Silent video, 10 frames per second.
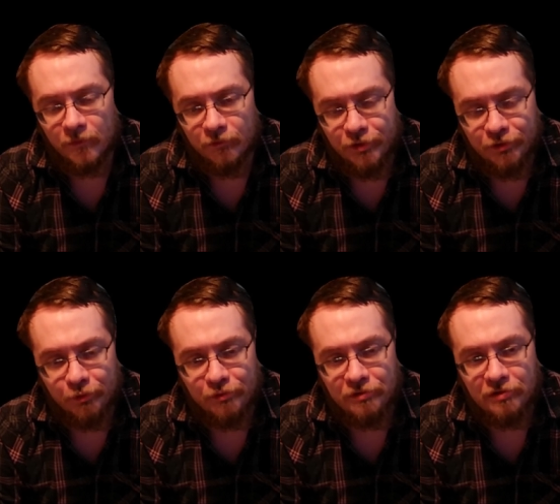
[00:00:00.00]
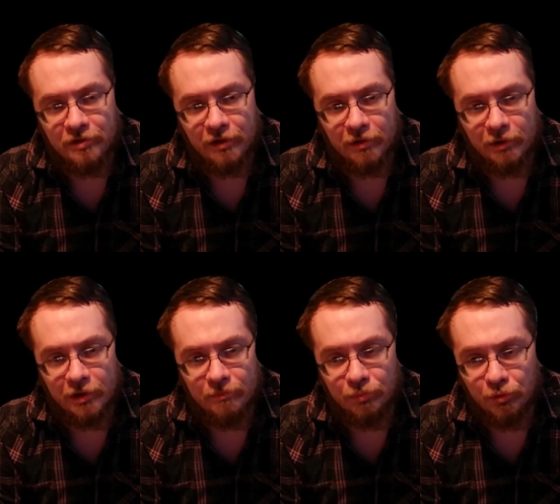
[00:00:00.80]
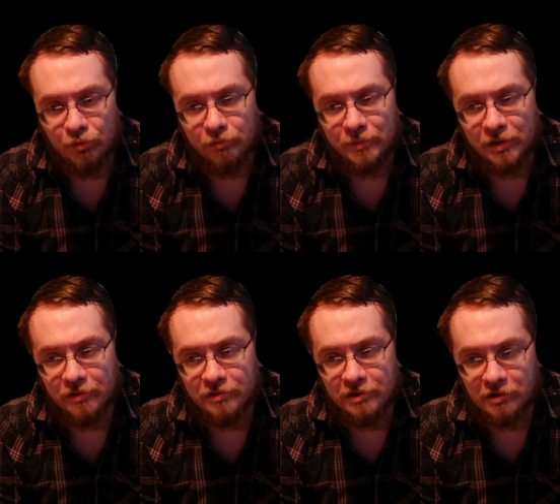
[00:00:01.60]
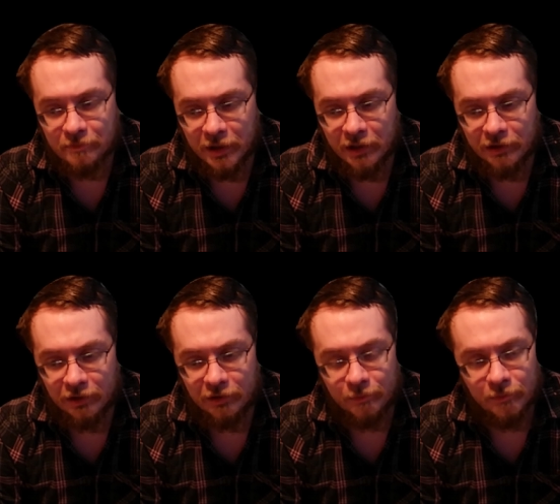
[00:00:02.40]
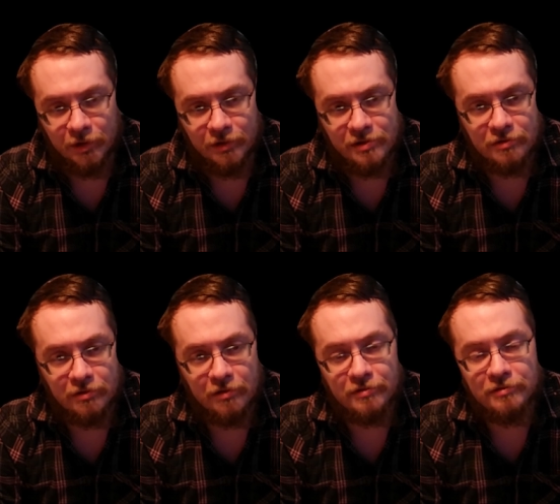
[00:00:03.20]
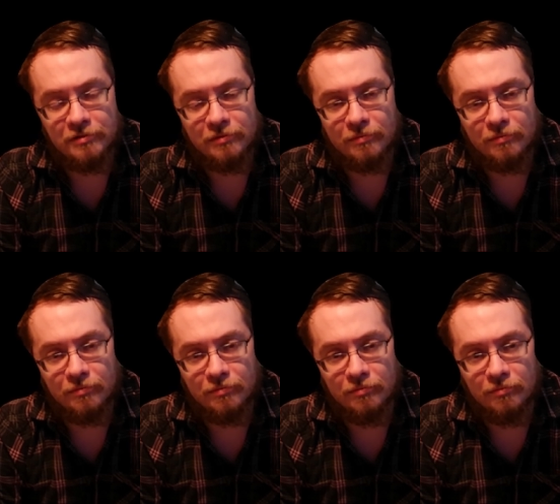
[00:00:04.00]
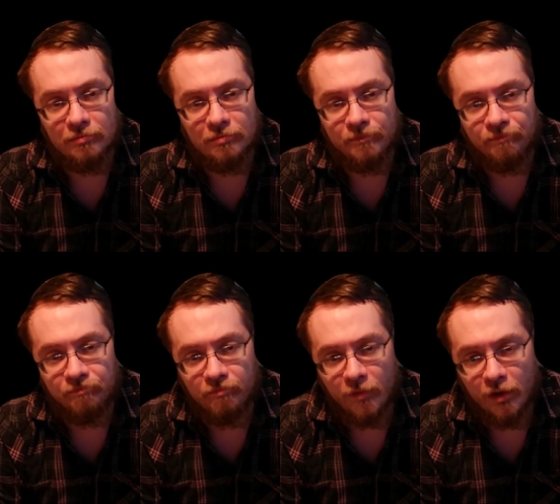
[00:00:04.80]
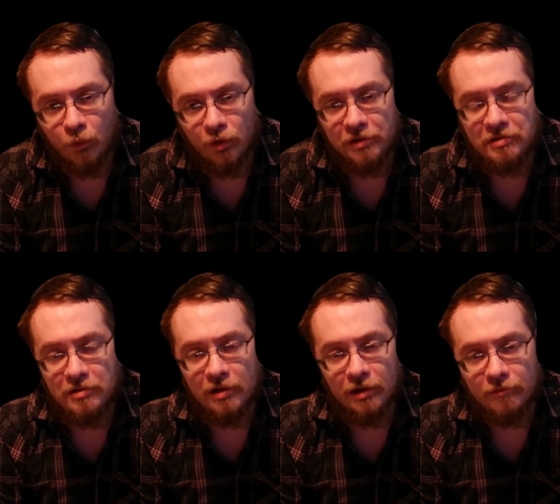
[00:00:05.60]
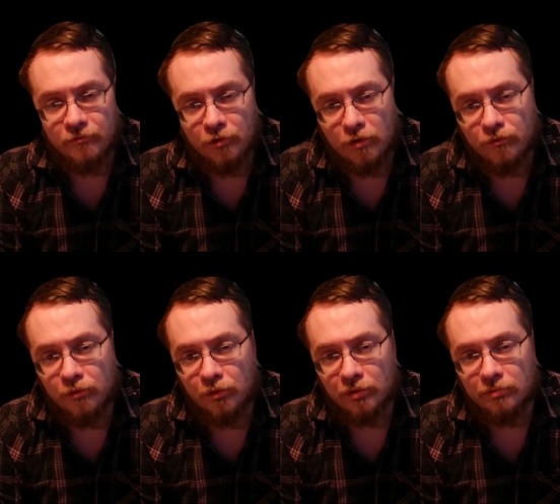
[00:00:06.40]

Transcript: resources that are getting pulled because of this man that committed this arson. What is he at fault for?